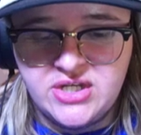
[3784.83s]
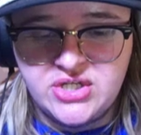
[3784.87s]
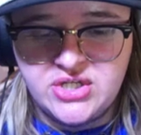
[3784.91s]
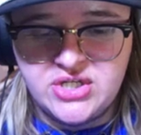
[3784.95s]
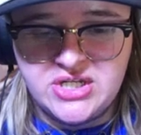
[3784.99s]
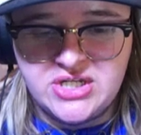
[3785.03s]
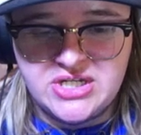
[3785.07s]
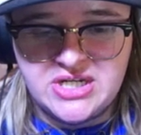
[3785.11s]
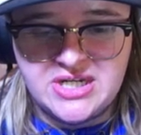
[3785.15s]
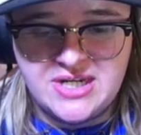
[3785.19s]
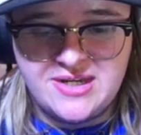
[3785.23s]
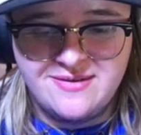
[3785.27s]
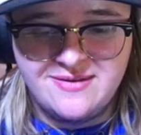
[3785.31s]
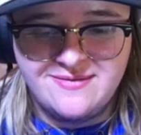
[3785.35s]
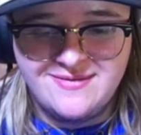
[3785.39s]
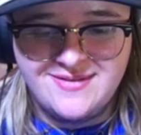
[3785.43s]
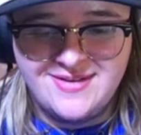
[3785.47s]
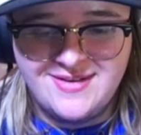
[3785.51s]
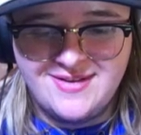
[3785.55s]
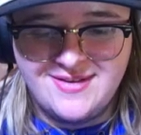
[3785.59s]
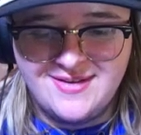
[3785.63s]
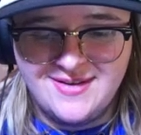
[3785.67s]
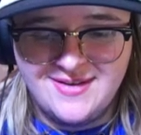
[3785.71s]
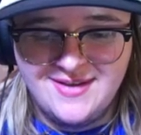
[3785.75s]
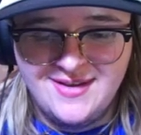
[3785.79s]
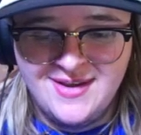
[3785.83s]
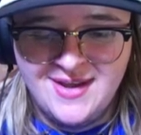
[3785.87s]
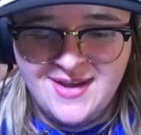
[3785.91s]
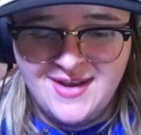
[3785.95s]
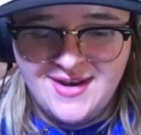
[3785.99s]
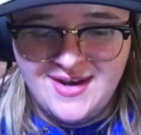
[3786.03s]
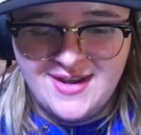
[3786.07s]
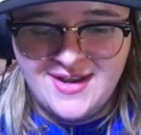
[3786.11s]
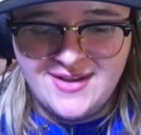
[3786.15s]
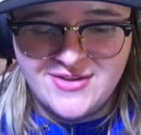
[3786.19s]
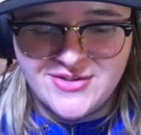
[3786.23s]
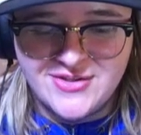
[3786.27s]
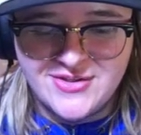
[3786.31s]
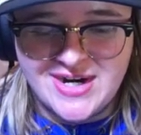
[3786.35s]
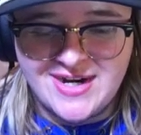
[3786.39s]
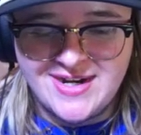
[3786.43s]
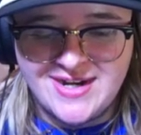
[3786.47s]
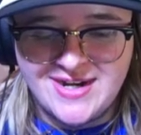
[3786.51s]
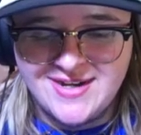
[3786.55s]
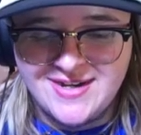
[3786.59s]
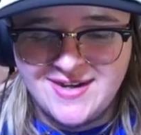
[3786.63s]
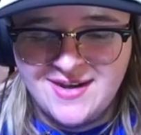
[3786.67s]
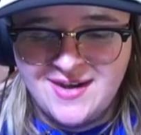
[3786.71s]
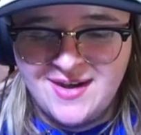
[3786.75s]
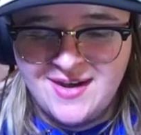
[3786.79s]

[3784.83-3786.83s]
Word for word: GG. Nice try.